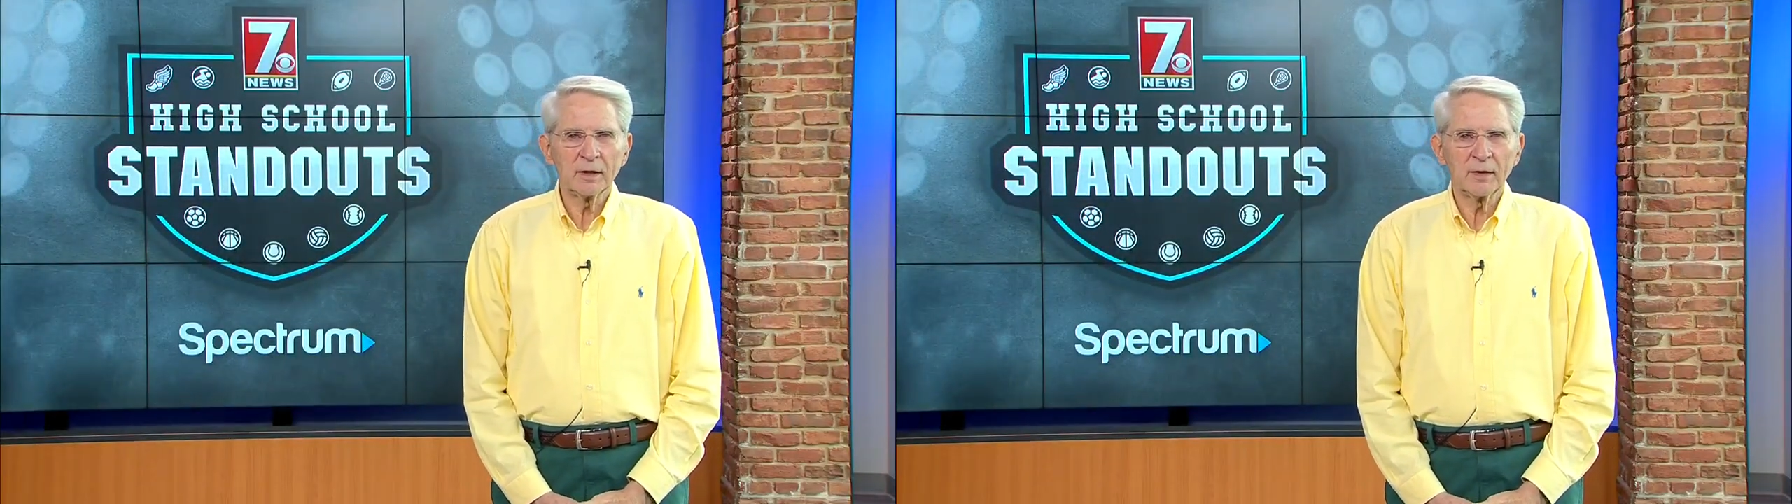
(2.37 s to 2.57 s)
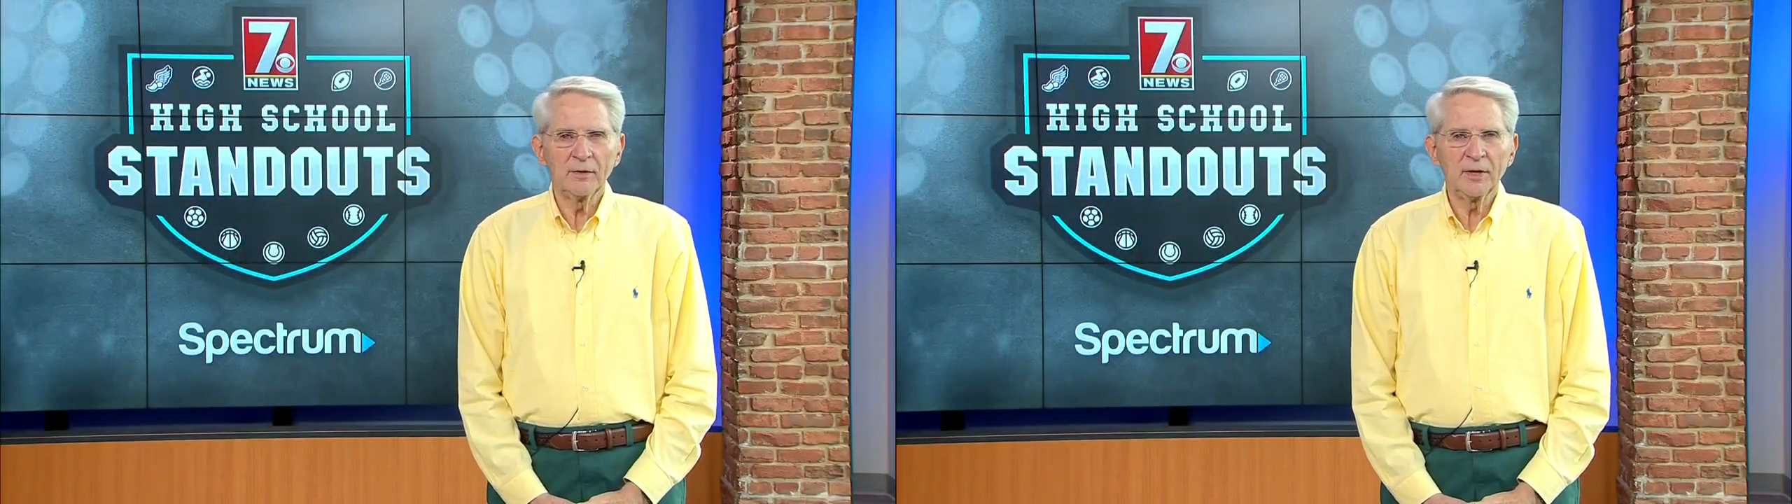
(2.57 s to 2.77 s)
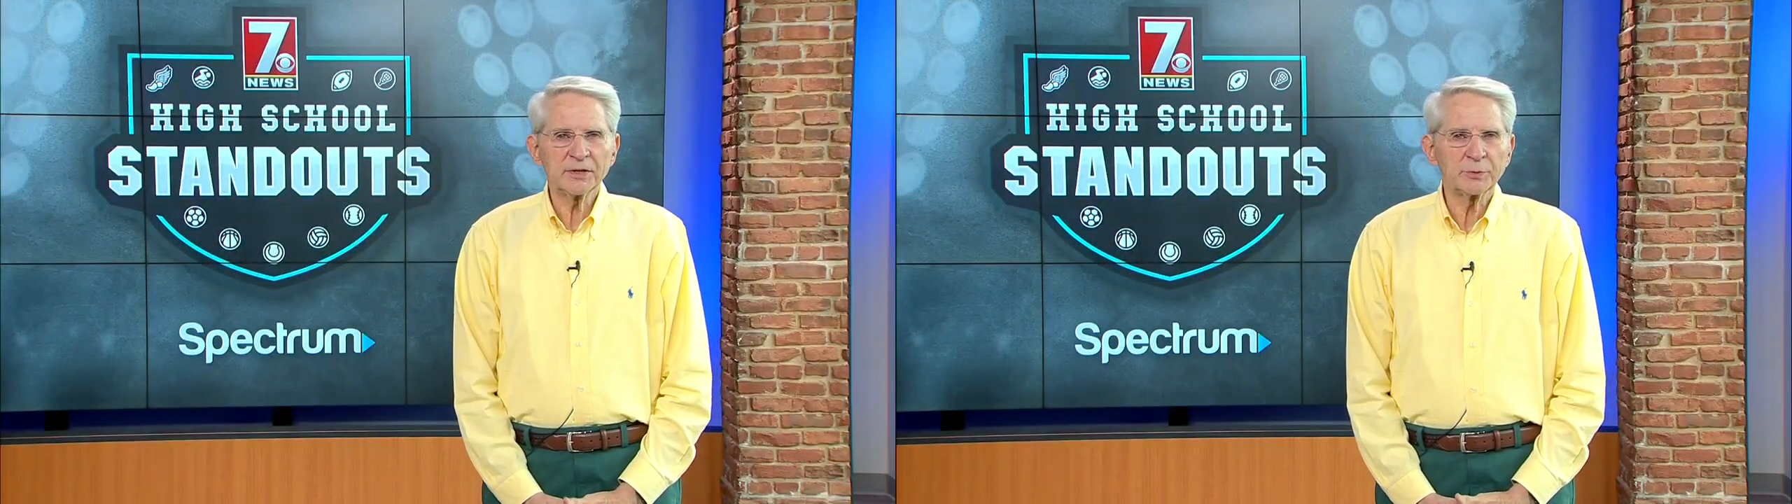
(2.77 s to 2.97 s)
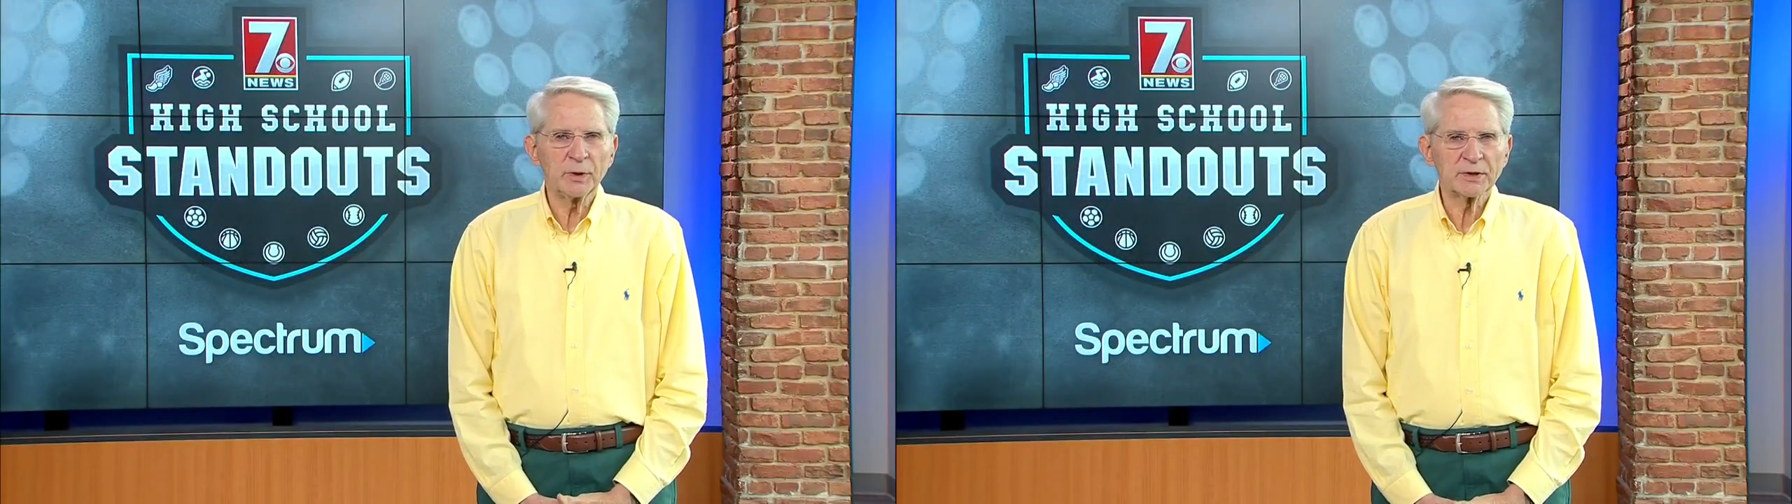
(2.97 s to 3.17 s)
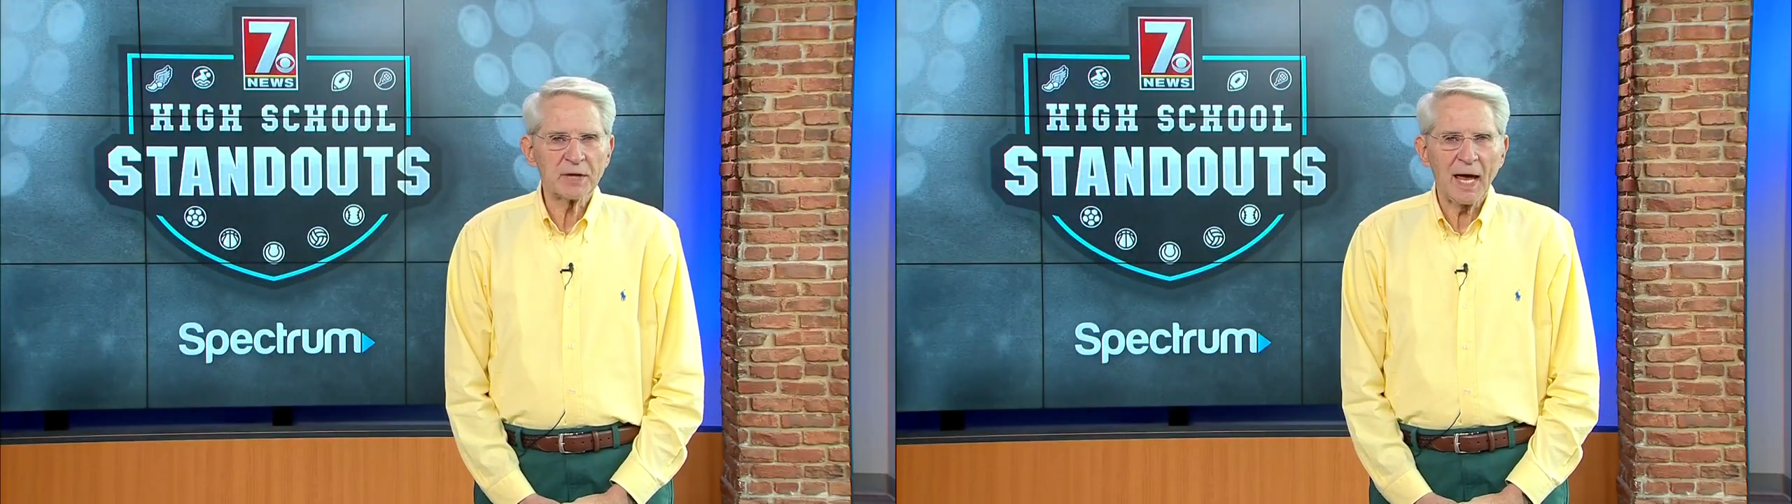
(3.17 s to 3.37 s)
at this
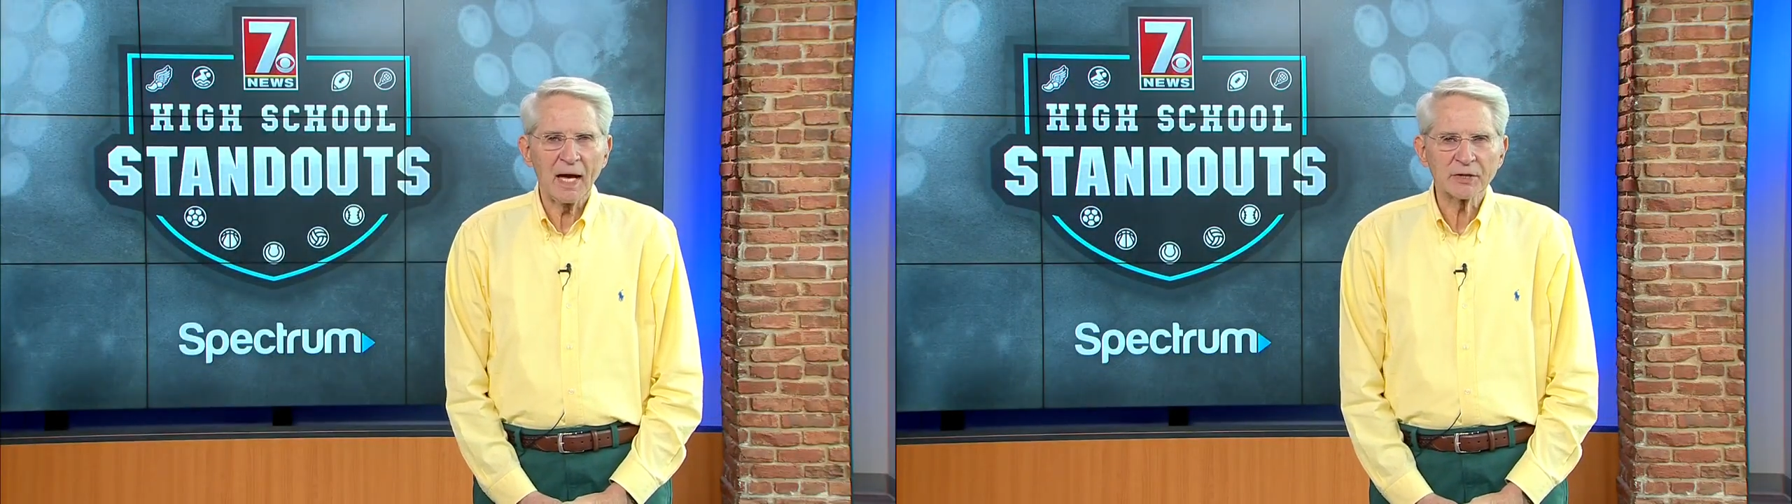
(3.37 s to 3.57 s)
week's high